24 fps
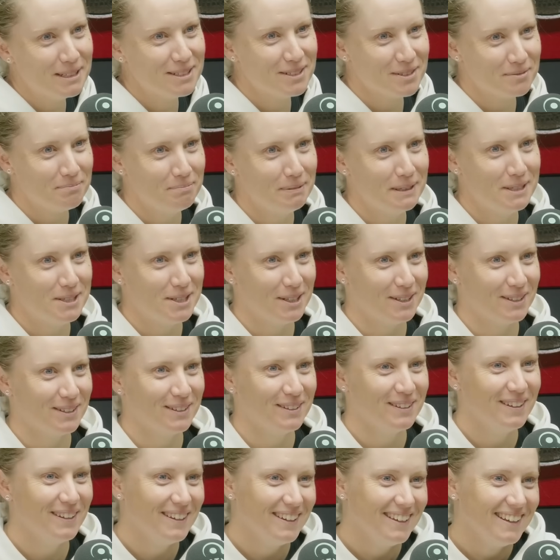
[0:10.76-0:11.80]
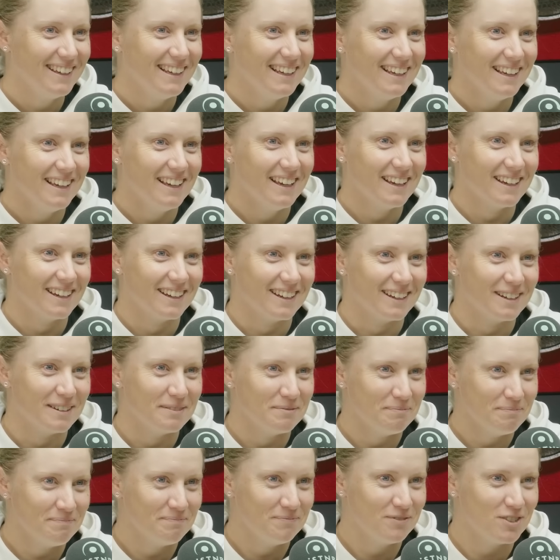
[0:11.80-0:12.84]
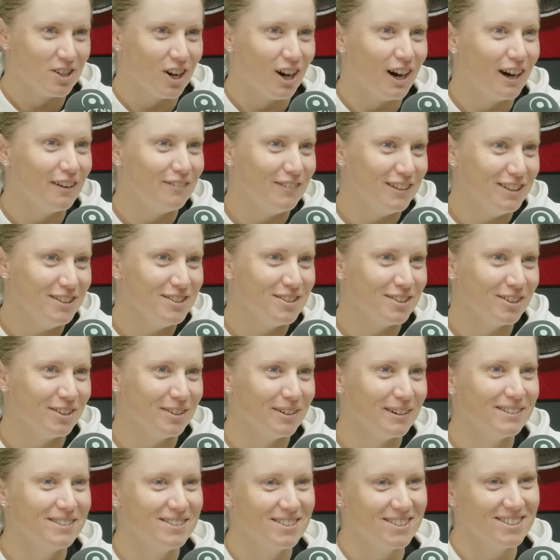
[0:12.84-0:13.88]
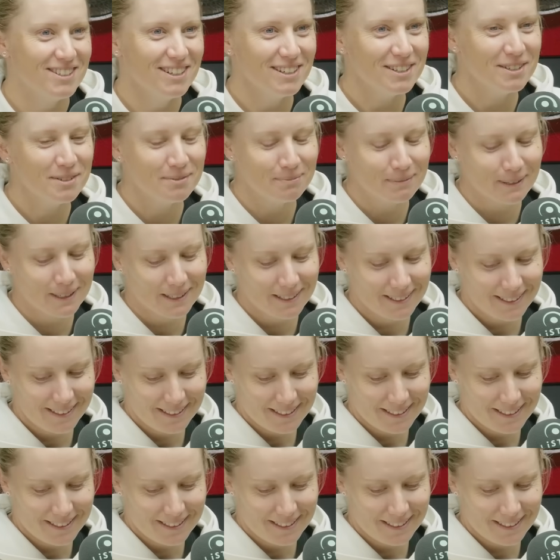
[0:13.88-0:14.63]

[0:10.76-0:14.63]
bit to dive into, I'd suggest. But